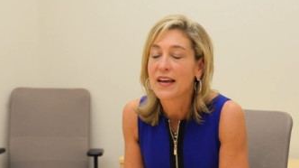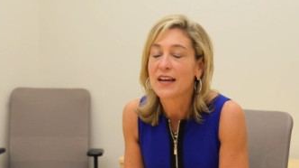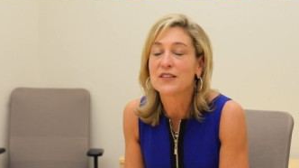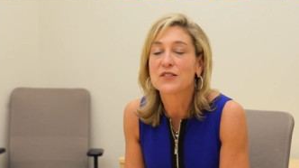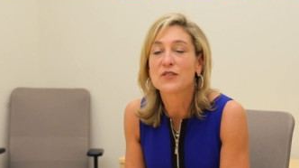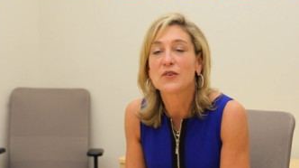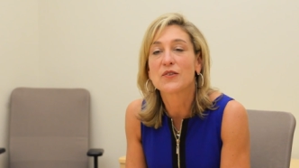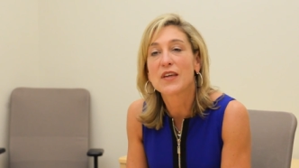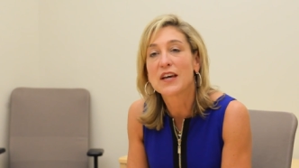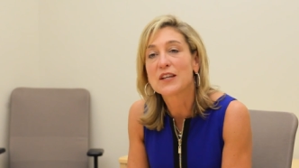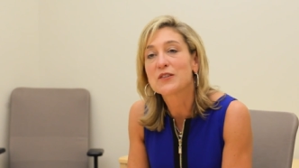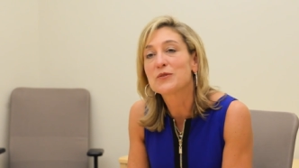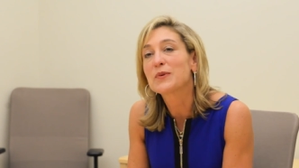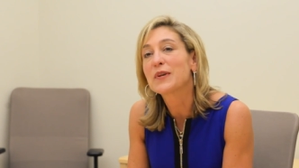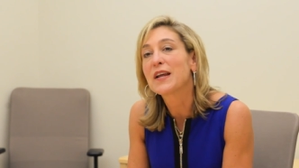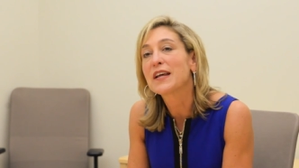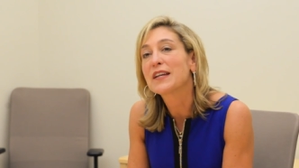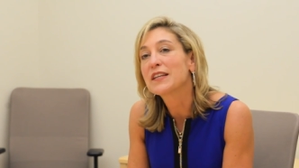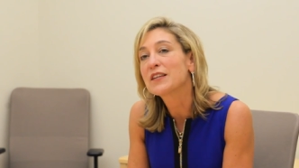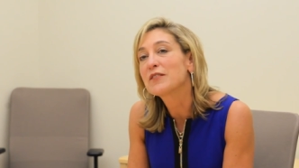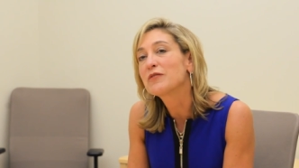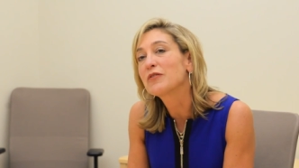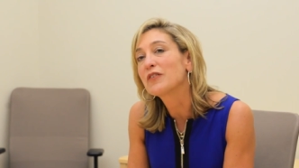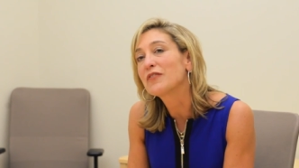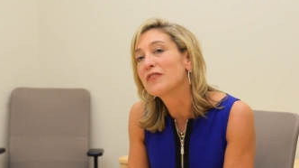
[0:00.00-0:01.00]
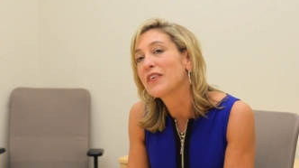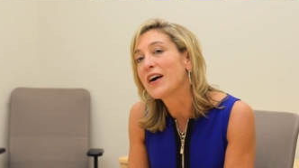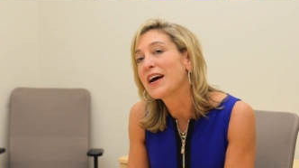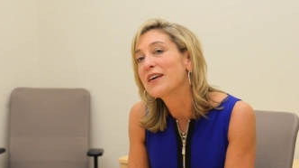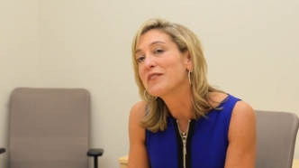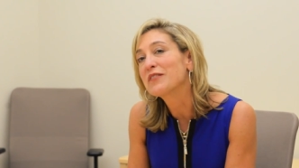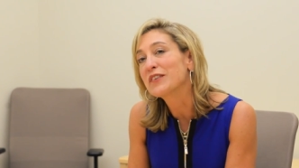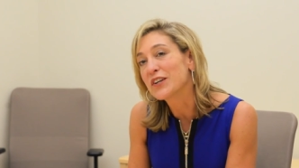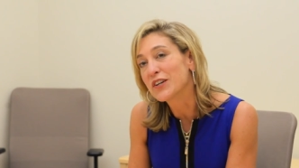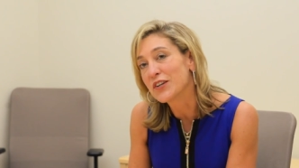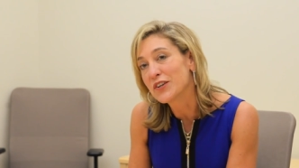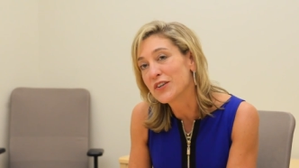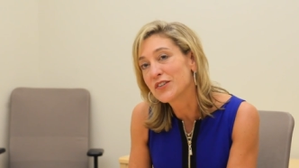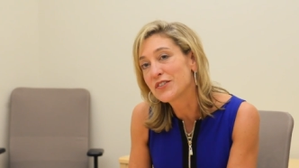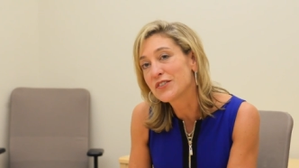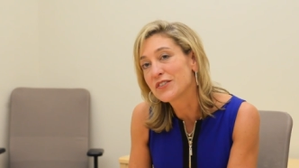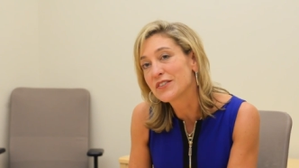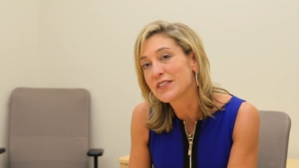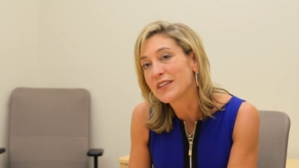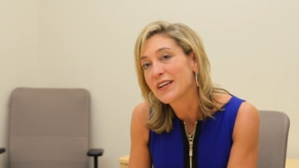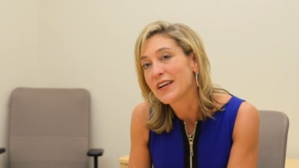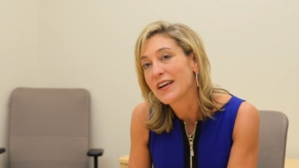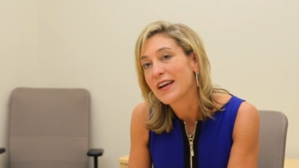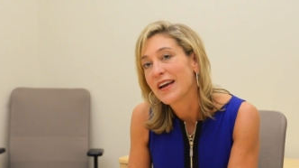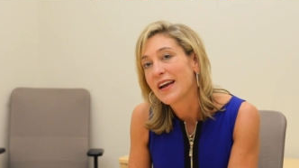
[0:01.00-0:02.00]
And so that's what I did for 5
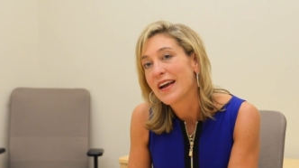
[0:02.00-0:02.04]
years,